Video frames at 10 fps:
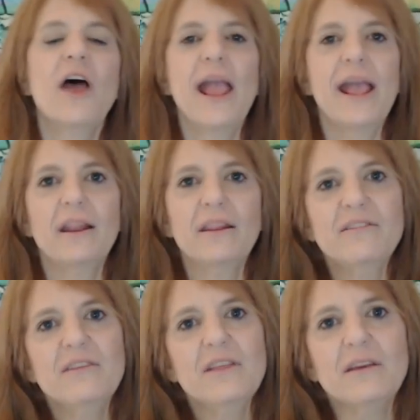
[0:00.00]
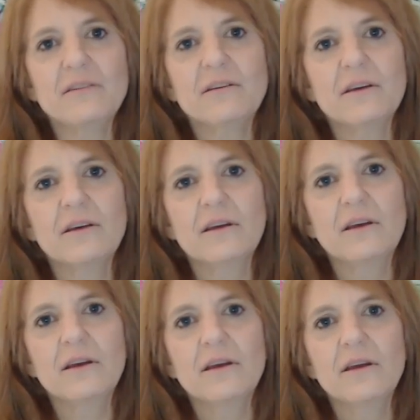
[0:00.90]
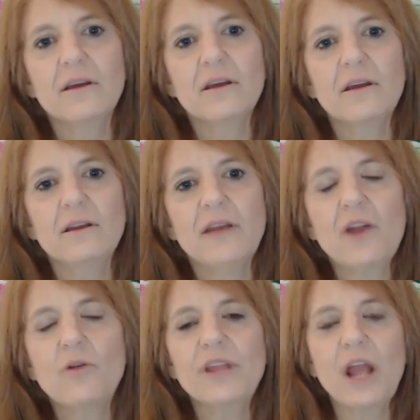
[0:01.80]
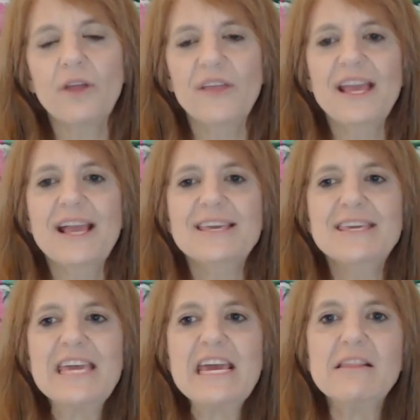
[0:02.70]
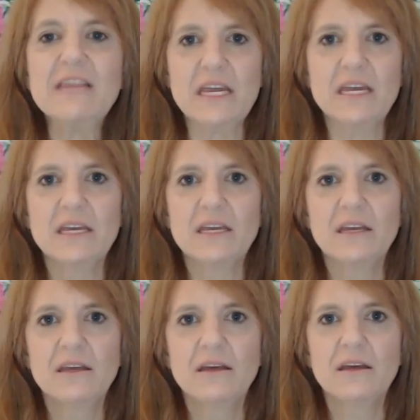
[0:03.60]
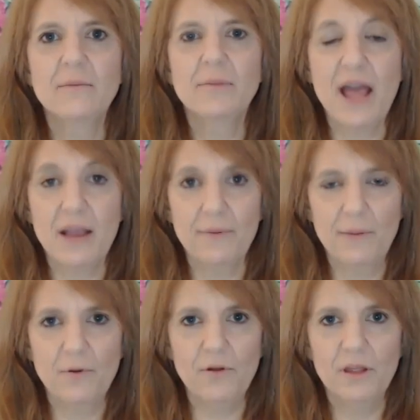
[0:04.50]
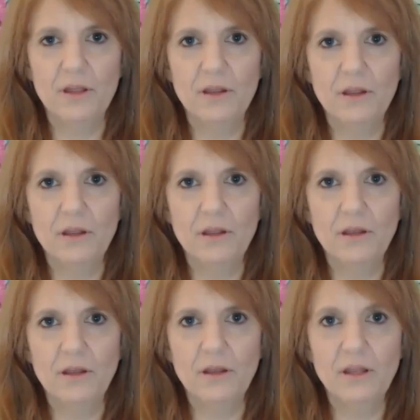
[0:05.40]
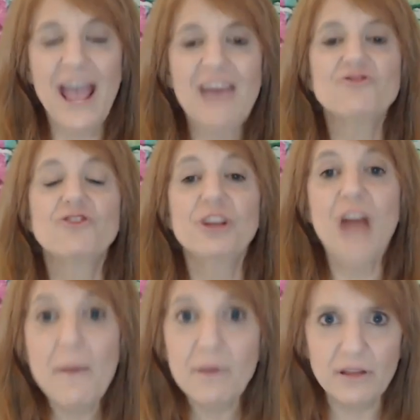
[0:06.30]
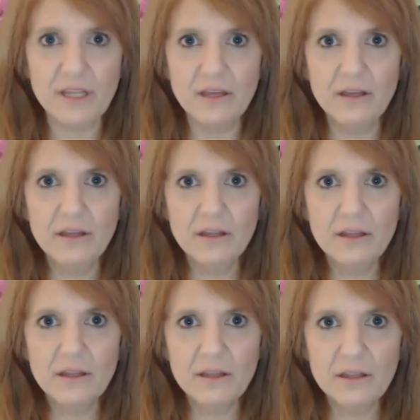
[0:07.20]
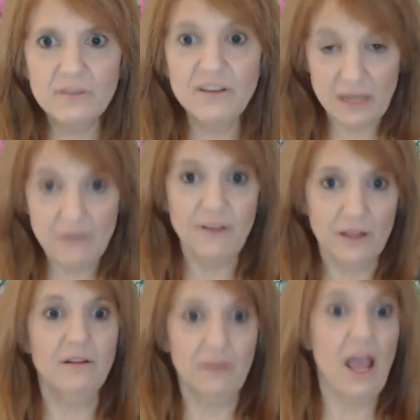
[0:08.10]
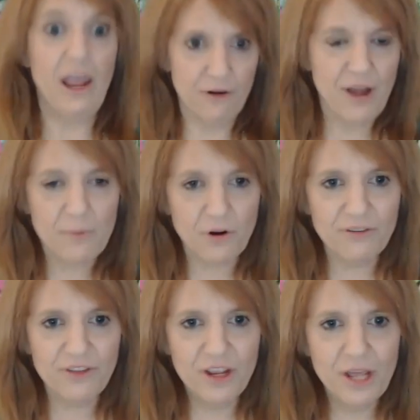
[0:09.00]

And listen to this not only are they killing Black people in astronomically significantly higher numbers,